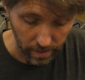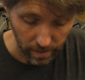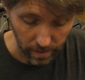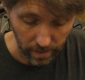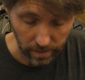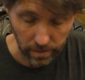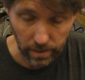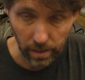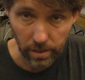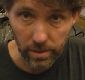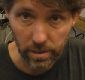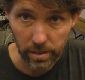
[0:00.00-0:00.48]

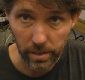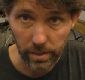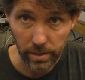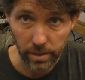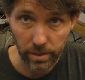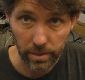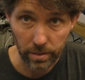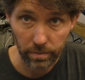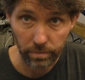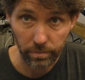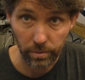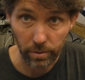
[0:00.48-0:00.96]
essentially
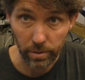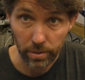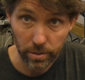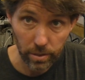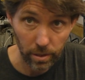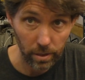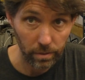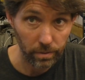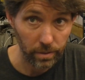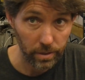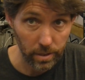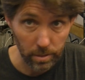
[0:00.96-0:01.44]
just for a
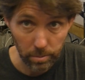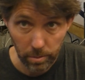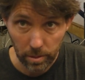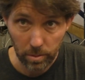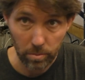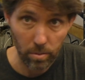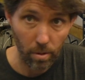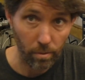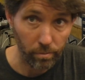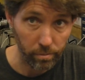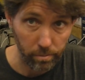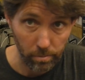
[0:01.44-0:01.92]
service to be
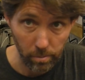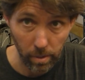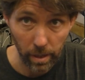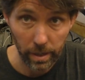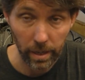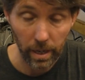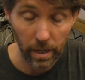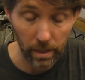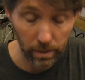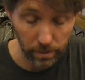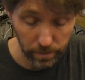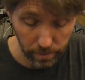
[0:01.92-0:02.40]
swapped from one
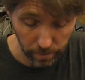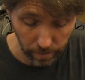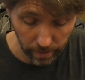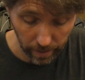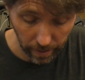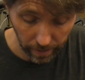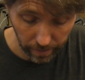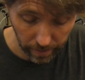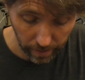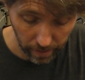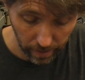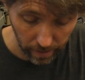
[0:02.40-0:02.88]
hull to
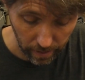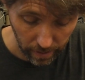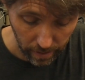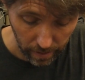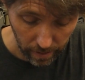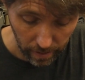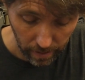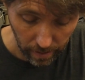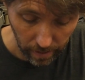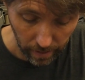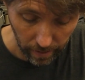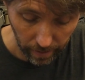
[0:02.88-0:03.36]
another,
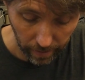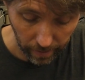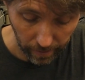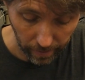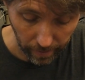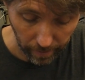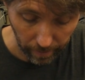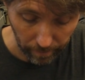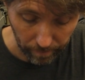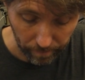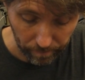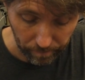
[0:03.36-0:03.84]

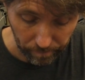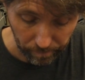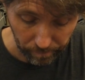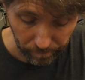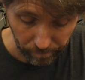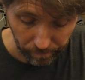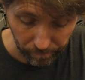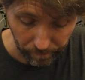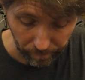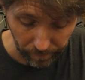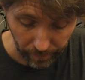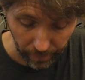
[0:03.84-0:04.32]

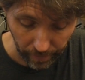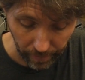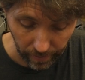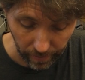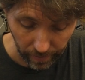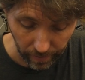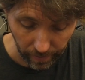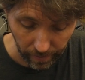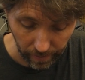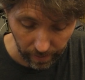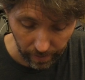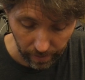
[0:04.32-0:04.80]

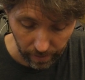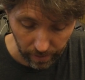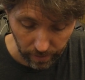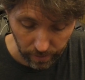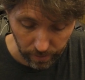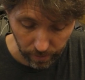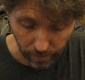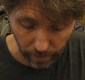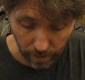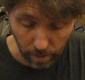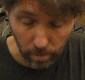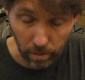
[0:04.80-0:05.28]

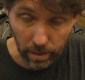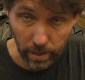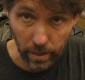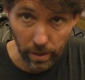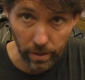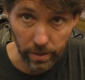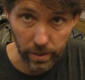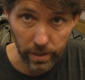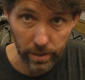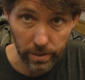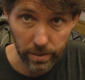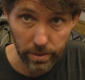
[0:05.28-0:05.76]
so I don't really
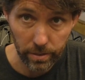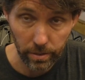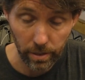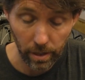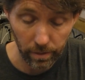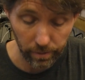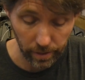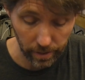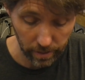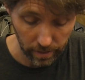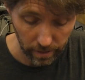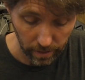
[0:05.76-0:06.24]
know the history
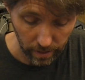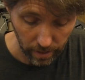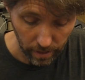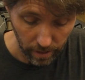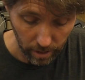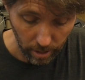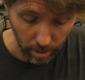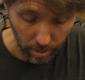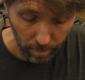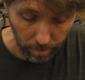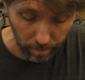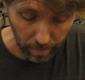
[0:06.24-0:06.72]
of it,
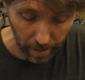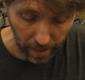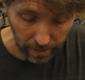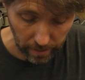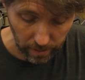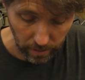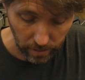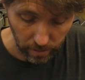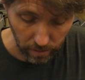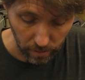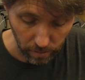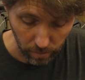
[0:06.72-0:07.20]

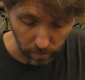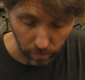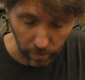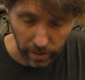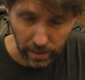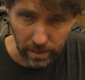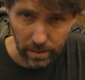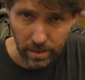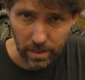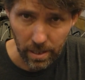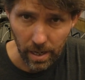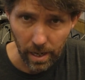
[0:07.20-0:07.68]
but
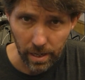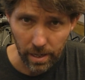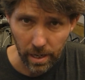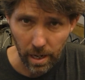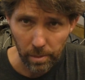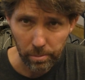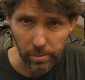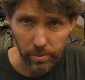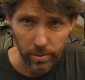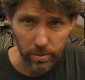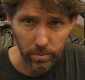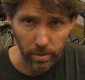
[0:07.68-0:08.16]
when it started
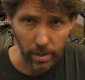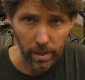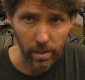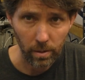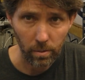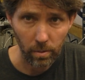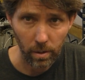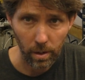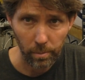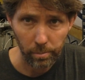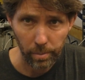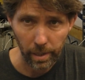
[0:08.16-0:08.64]
up it was running
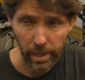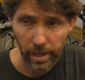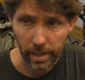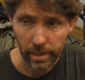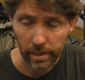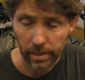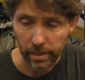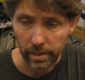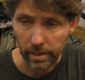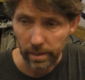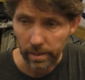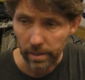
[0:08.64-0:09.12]
quite
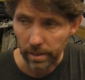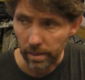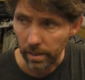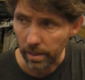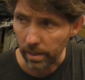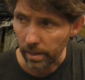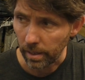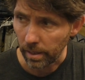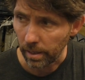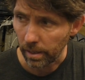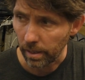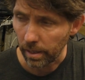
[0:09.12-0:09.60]
badly.
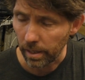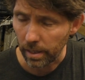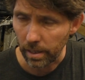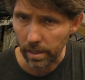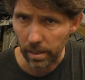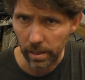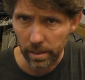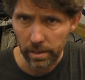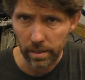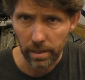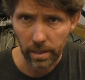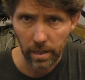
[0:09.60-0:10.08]
I
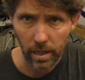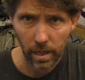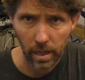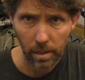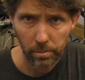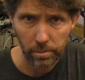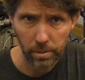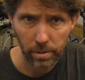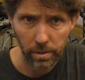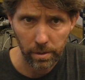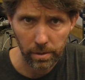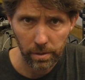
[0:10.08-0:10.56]
cleaned the
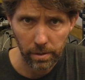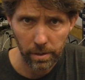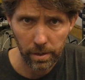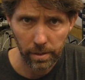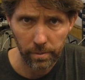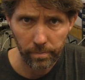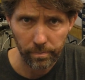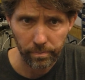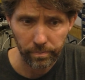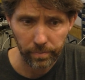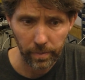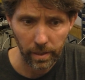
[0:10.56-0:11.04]
carburetor on
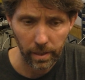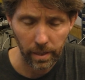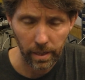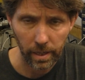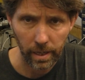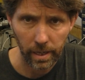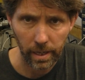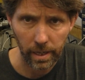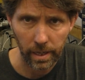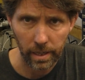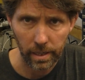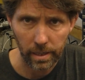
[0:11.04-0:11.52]
it
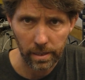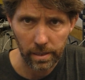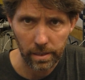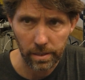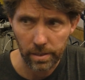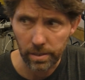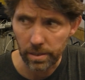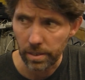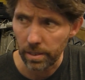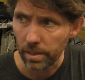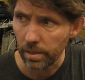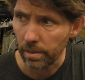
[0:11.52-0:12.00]

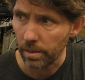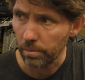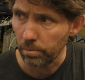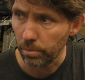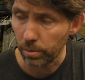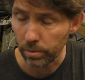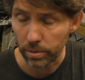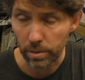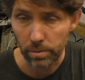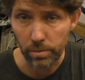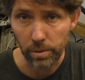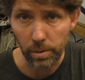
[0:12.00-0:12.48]
and
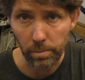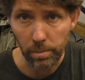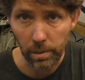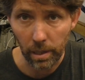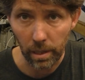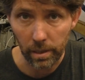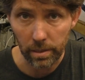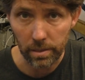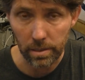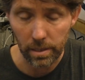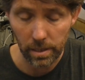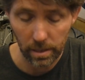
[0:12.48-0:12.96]
put some new
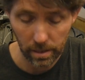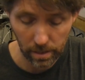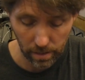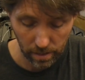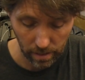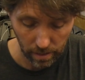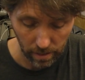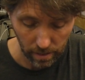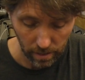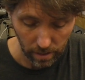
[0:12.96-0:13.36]
plugs in,